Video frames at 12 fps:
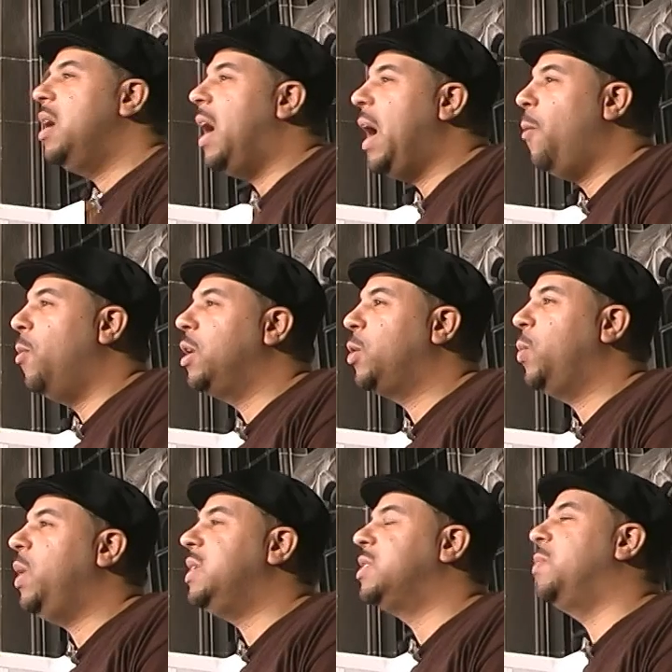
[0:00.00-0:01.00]
I want to
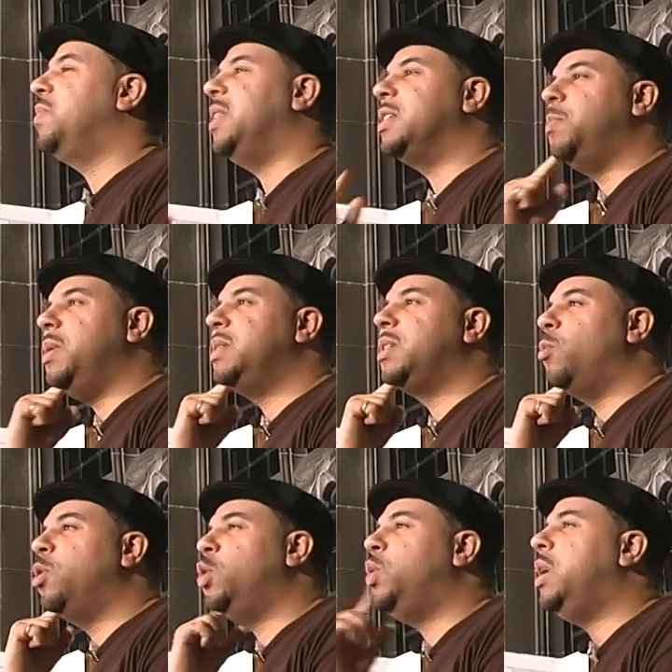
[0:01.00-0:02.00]
create something that's based on what
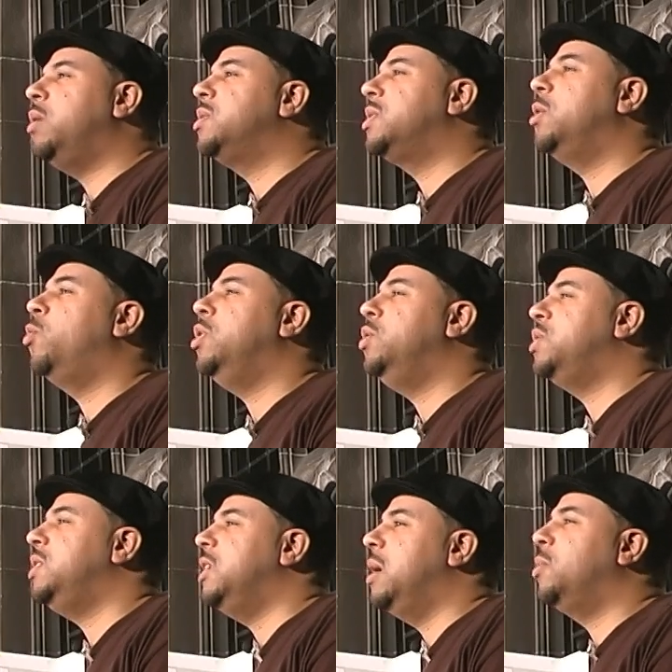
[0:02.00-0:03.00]
you hear instead of what you
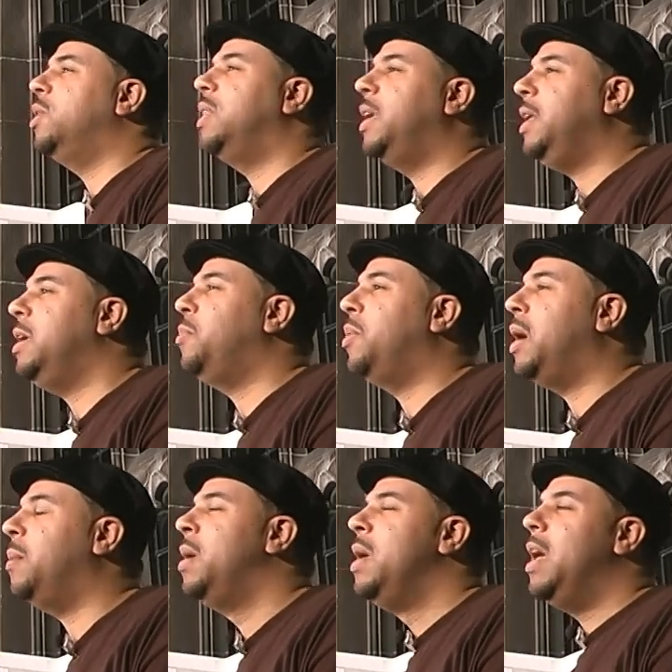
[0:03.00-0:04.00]
see. I'm going to let hip
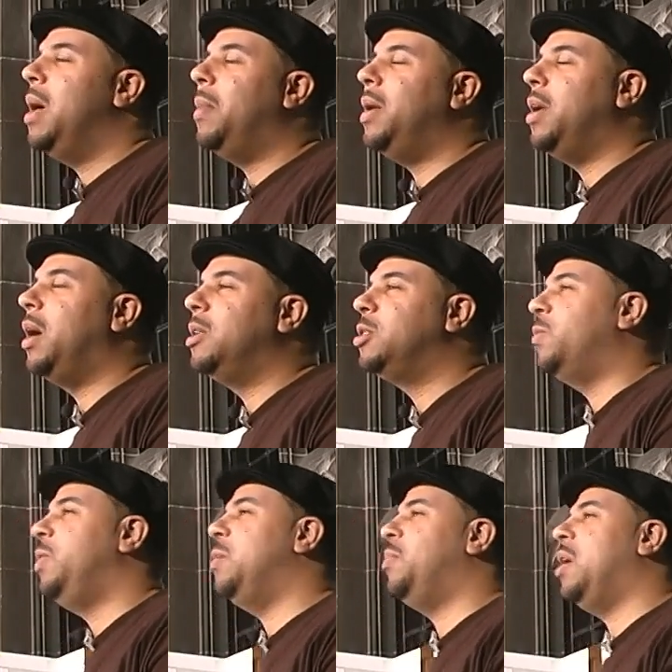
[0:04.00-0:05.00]
hop and my knowledge of
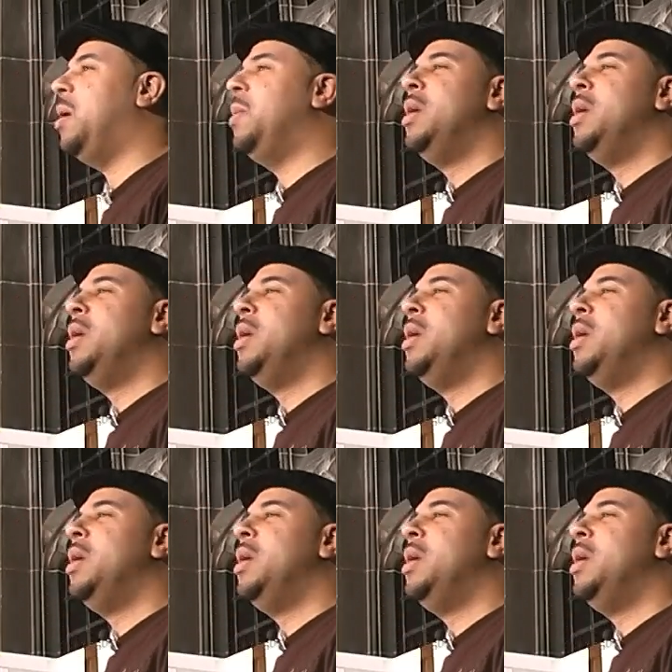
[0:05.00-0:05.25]
hip hop